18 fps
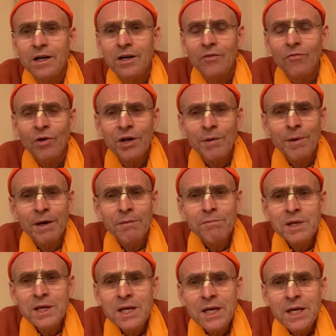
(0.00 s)
what about
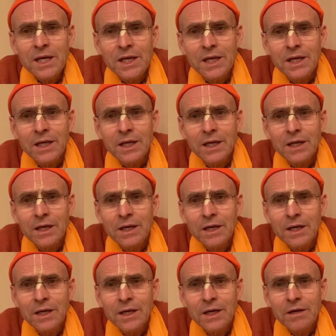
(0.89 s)
me?
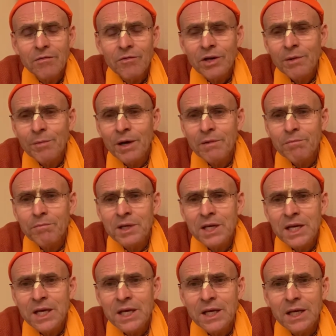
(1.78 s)
What about
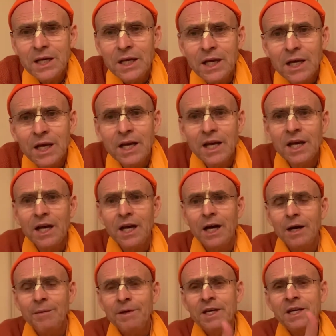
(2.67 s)
me?
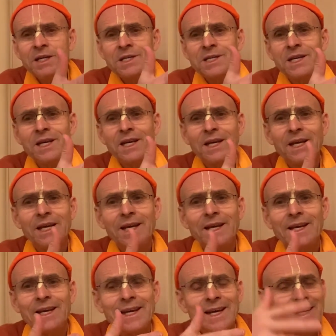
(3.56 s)
I mean, he's
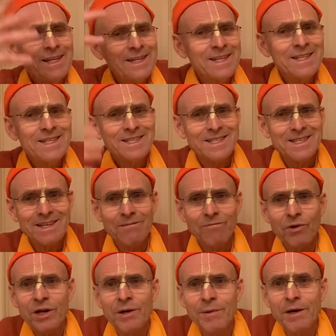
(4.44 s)
getting this, and
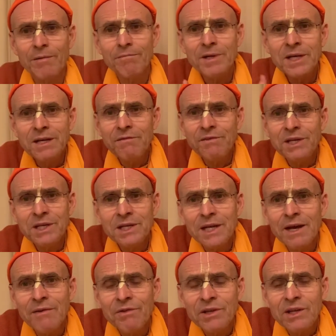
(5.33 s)
what about me? We did
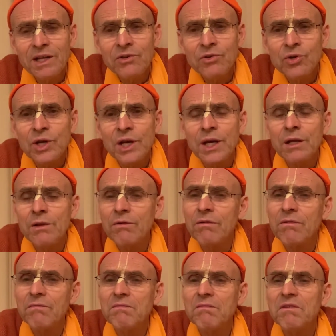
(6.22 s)
everything together.
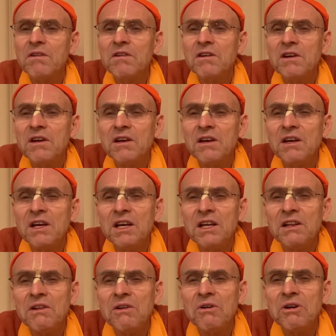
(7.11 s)

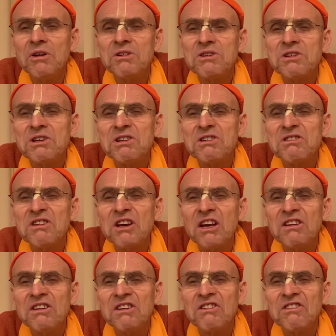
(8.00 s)
And Lord
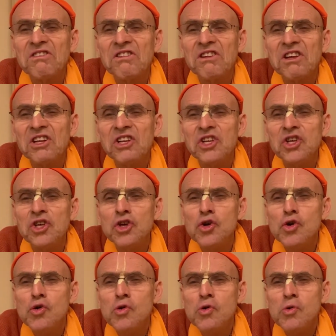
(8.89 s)
Chaitanya said,
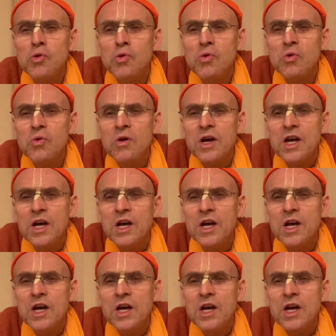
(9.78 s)
you